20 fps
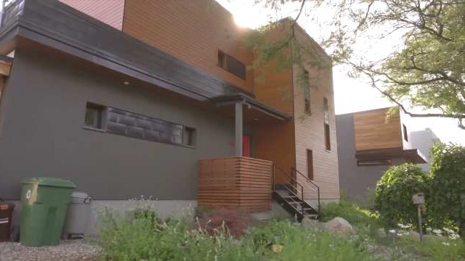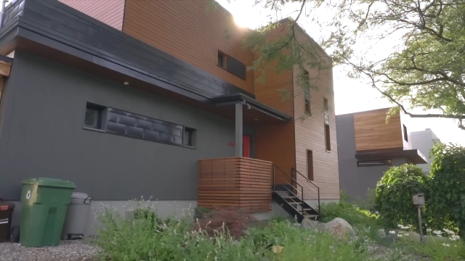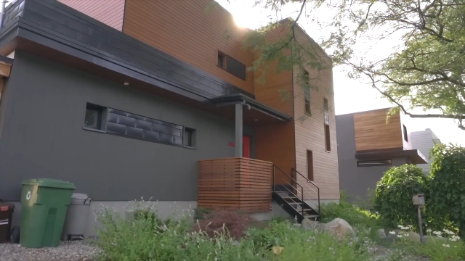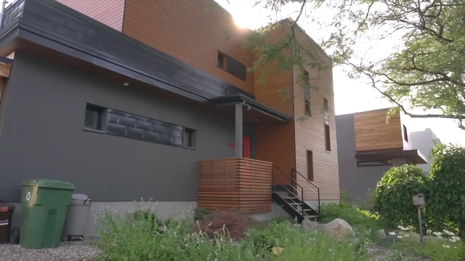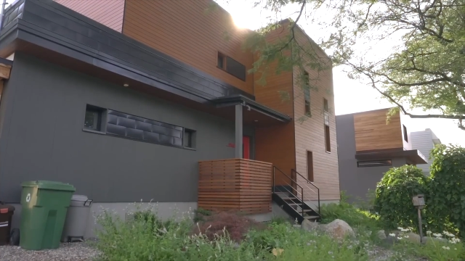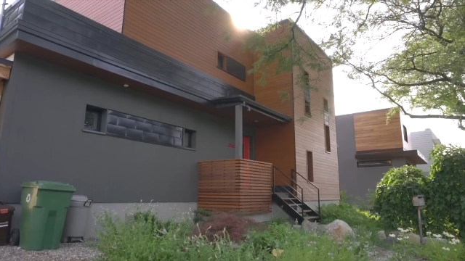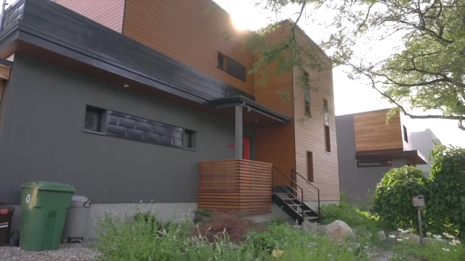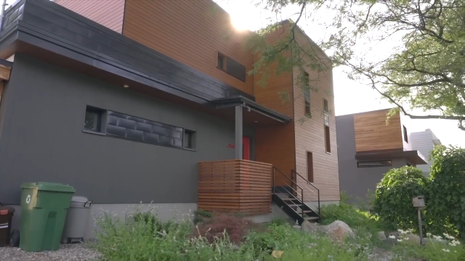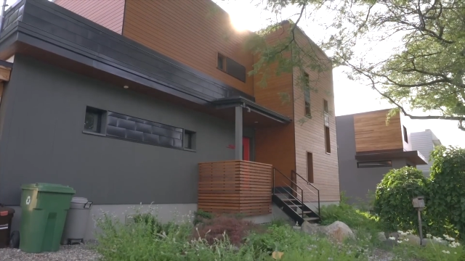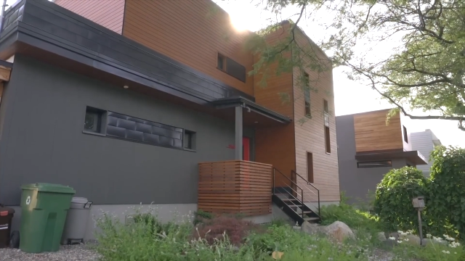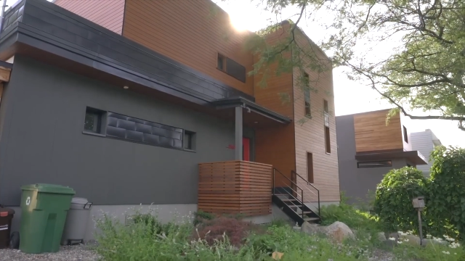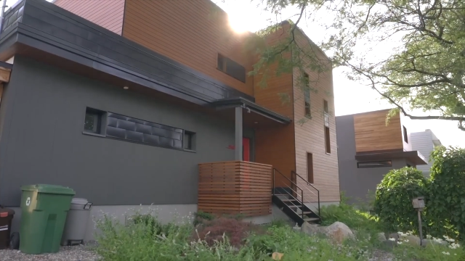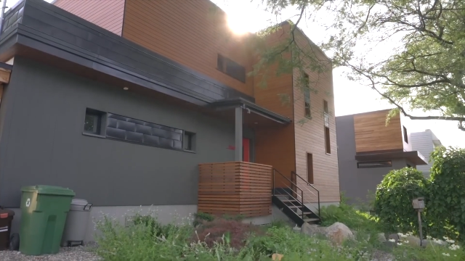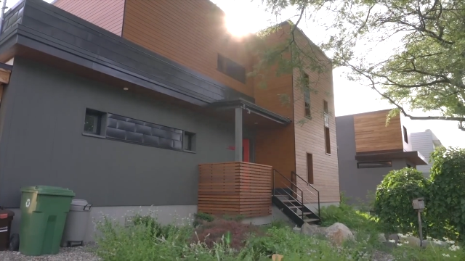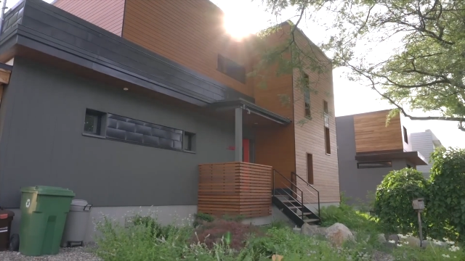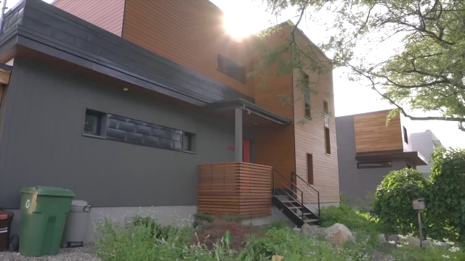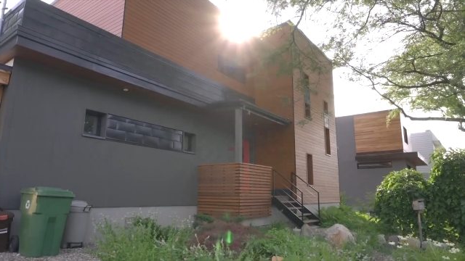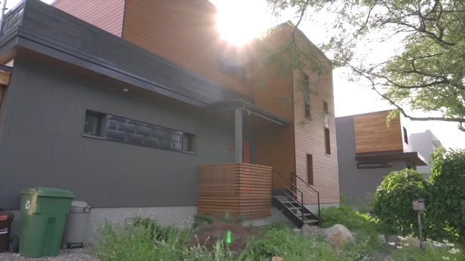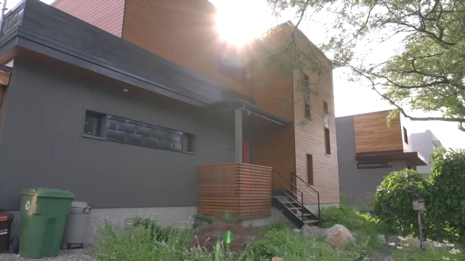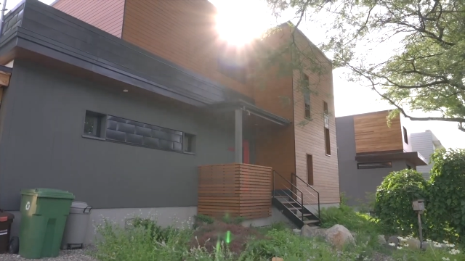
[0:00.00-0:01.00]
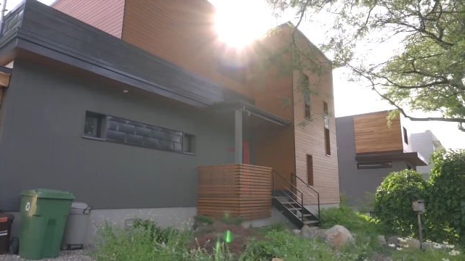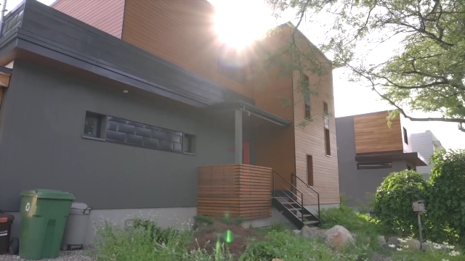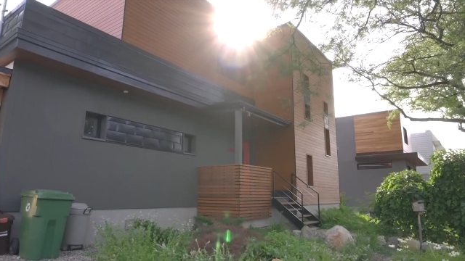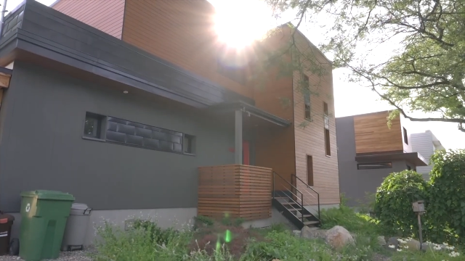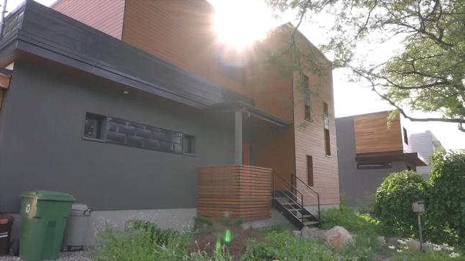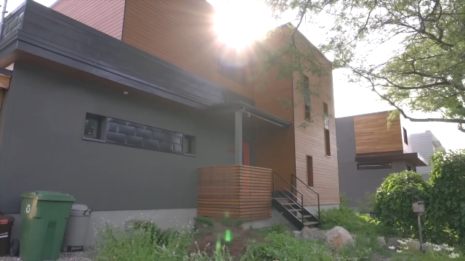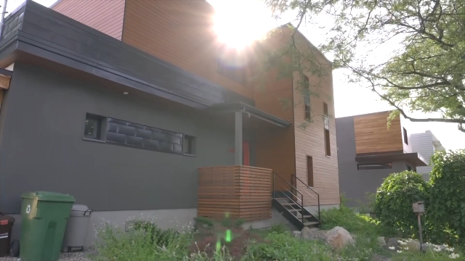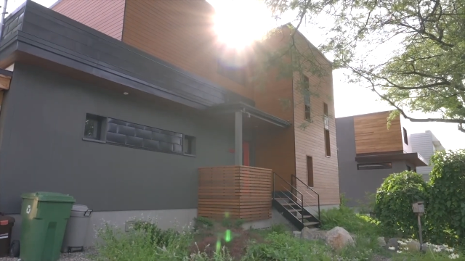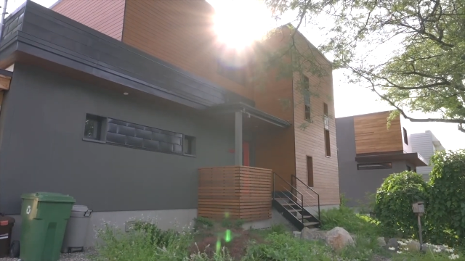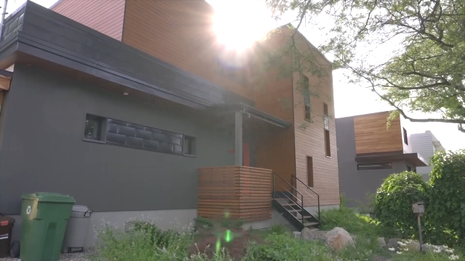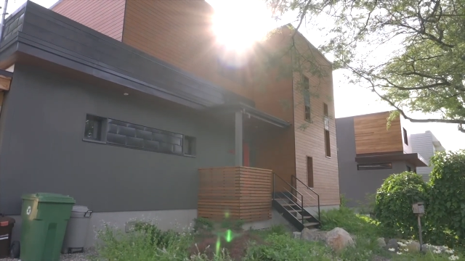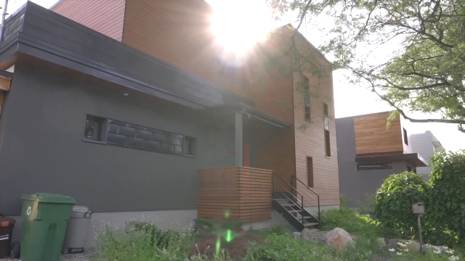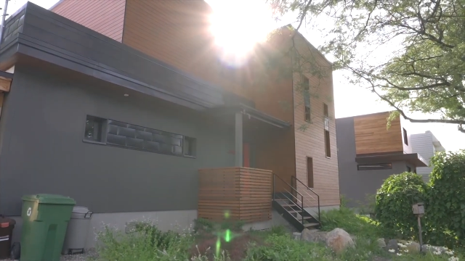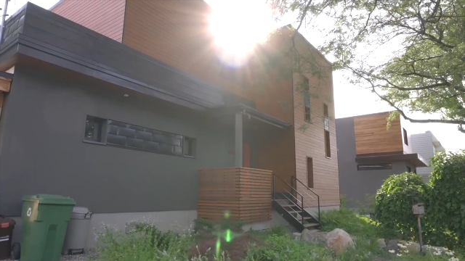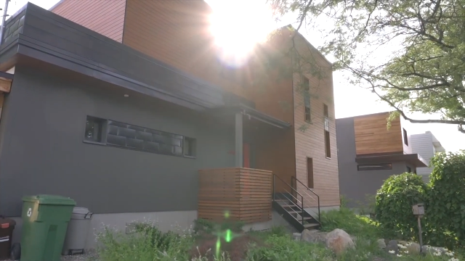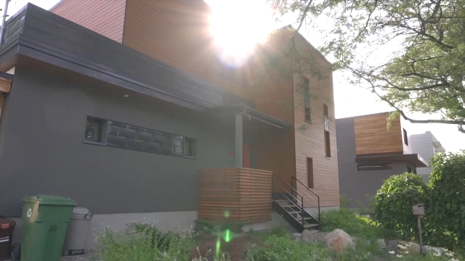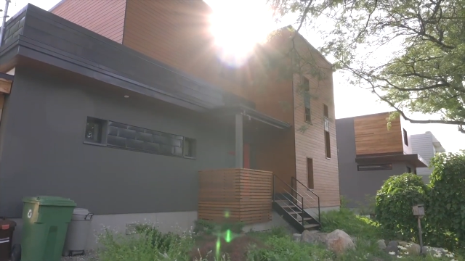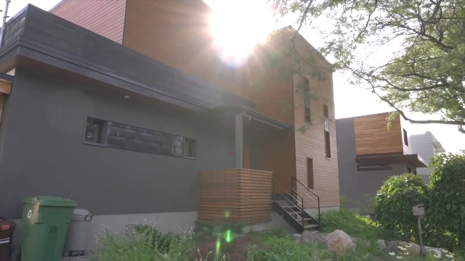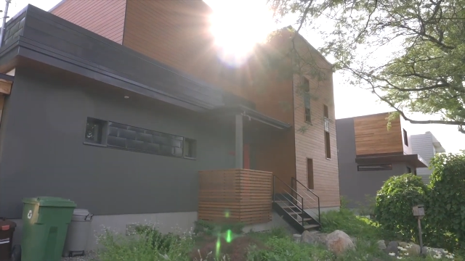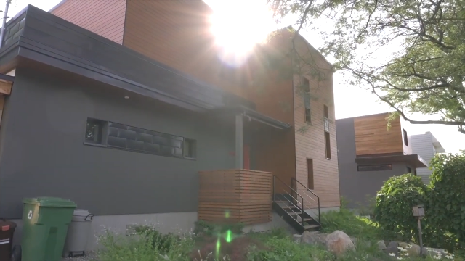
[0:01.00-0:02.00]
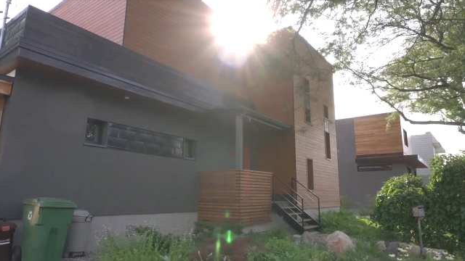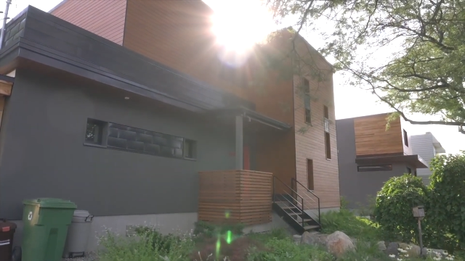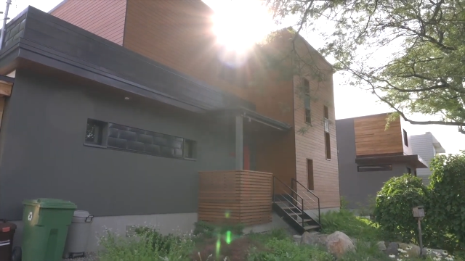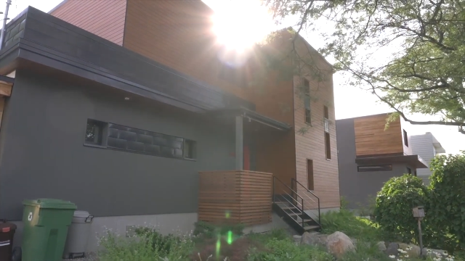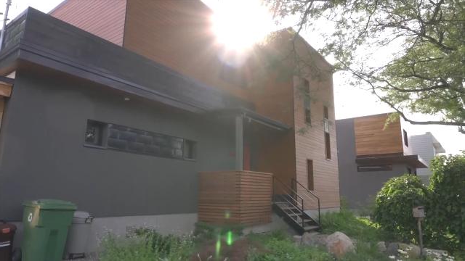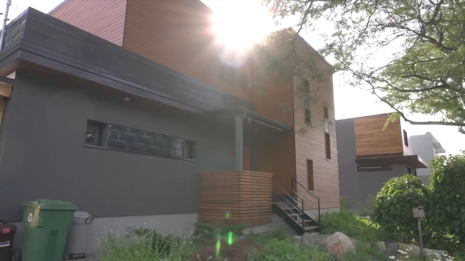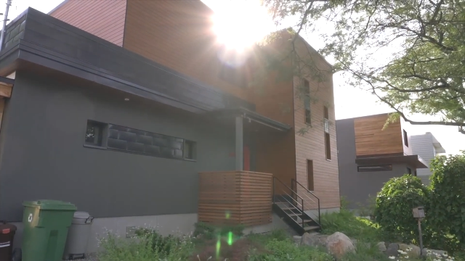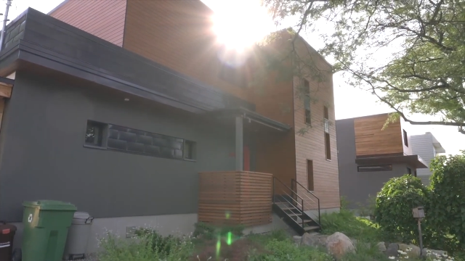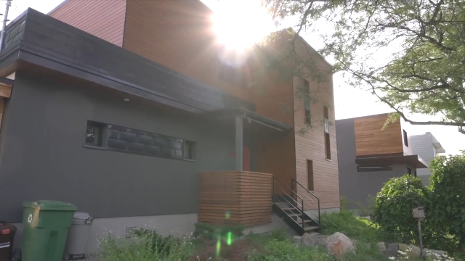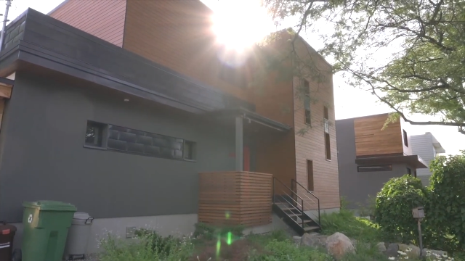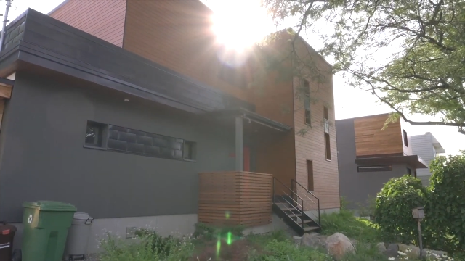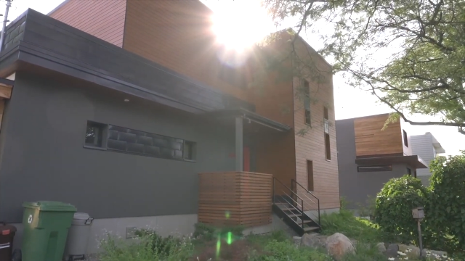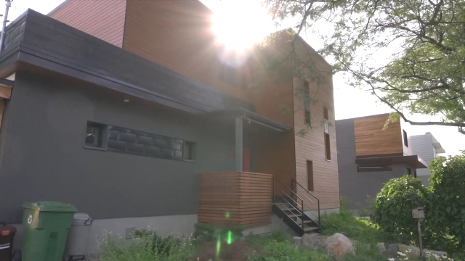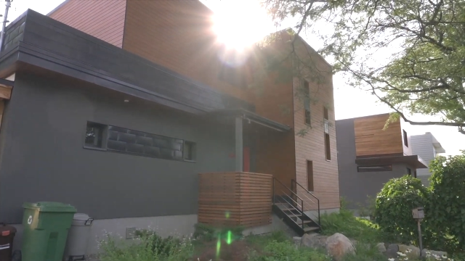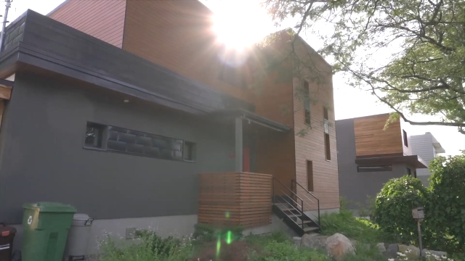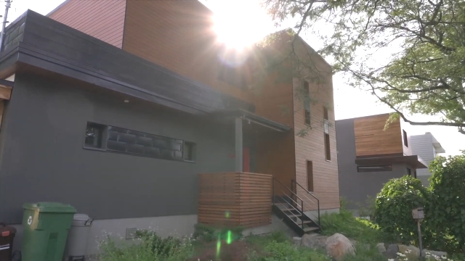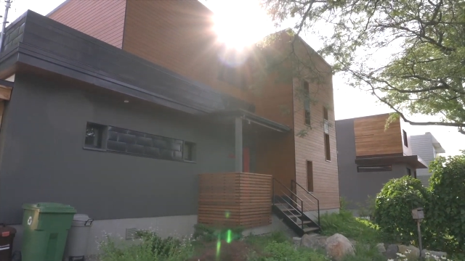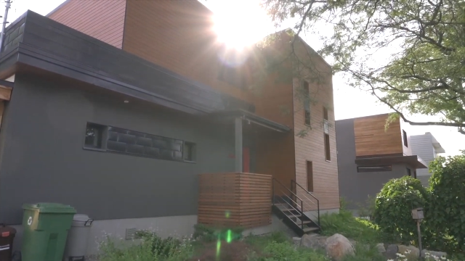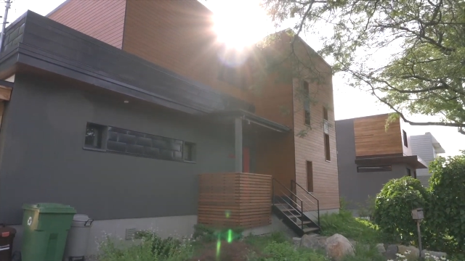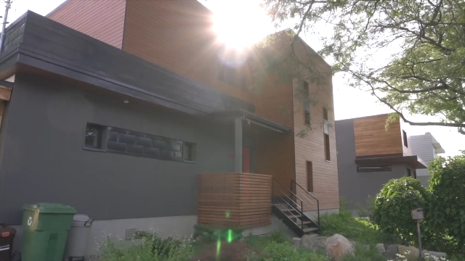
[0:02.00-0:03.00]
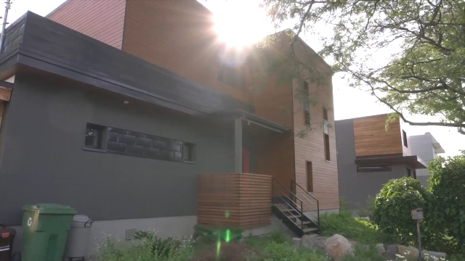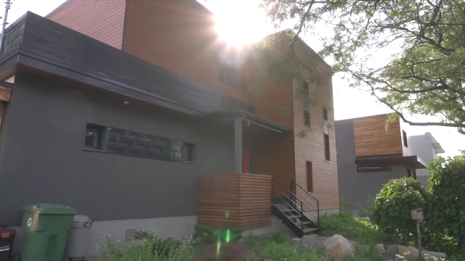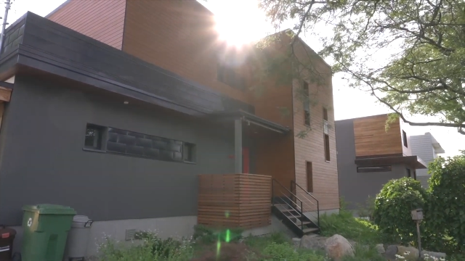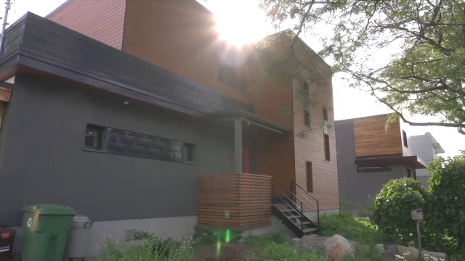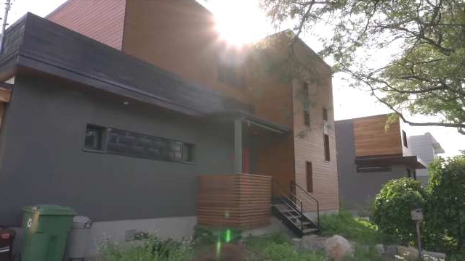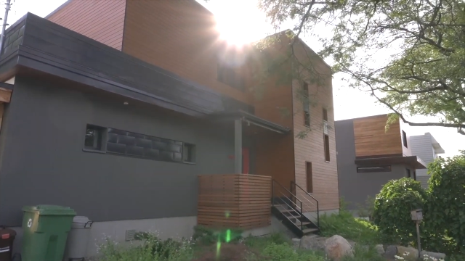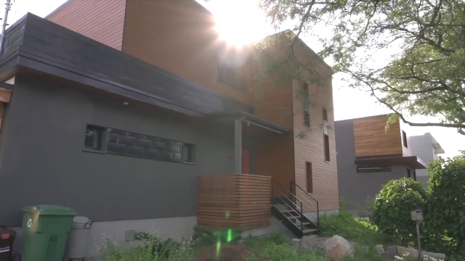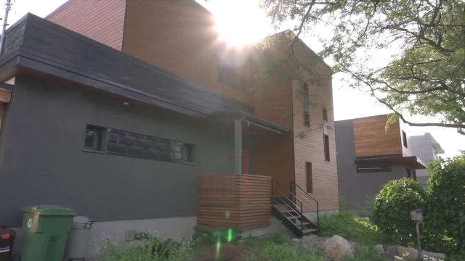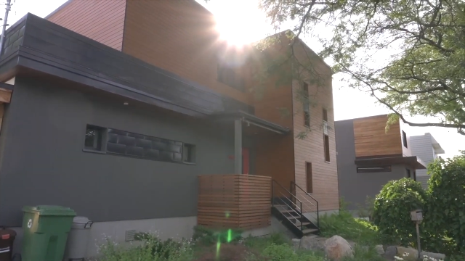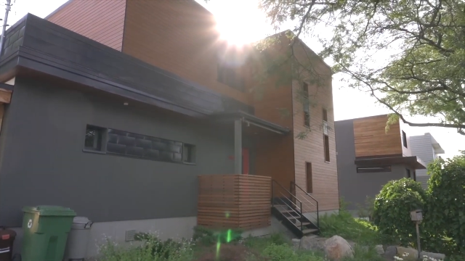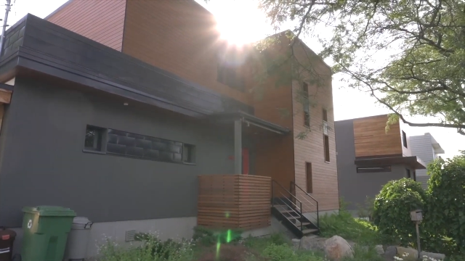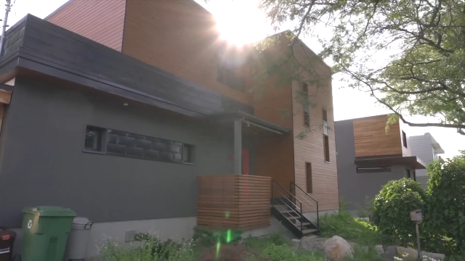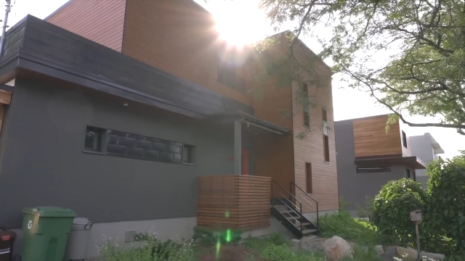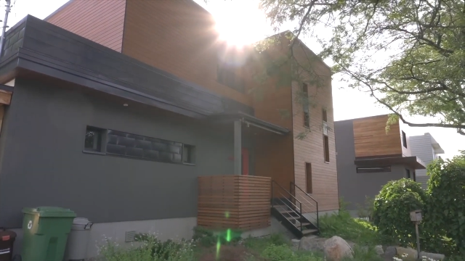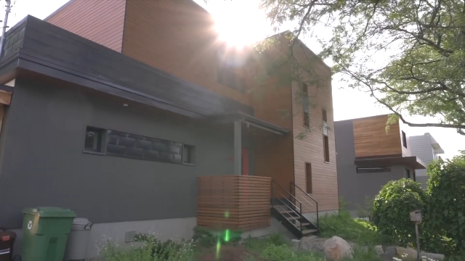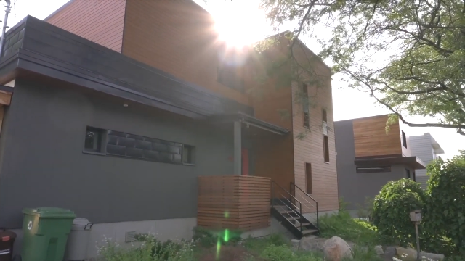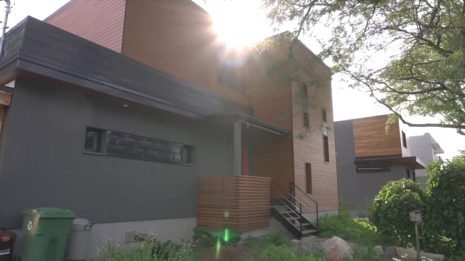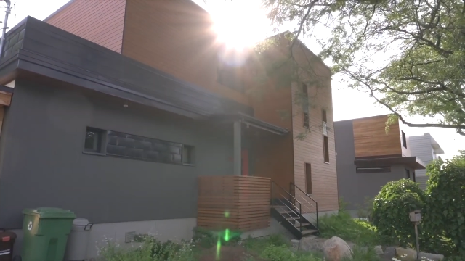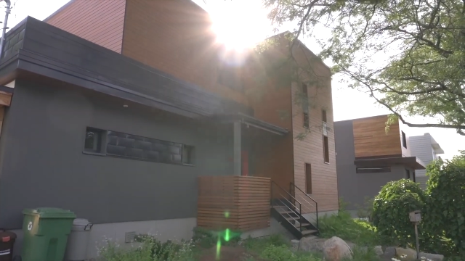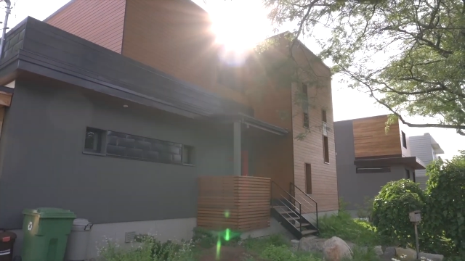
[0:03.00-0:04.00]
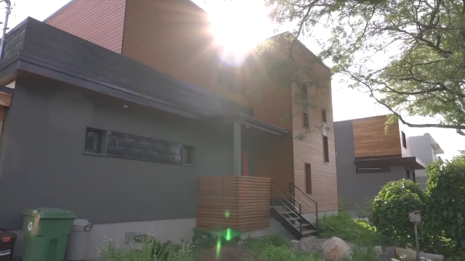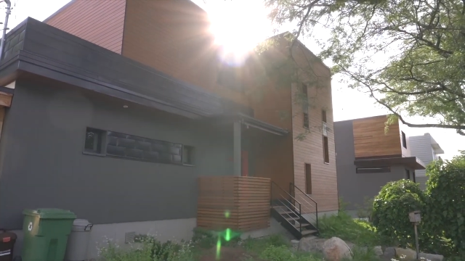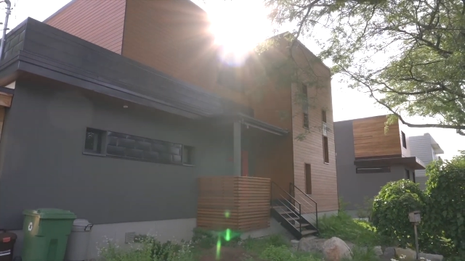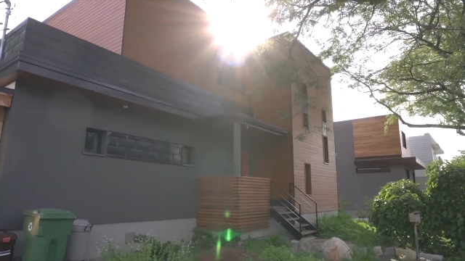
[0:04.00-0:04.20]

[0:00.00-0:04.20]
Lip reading: (no speaker visible)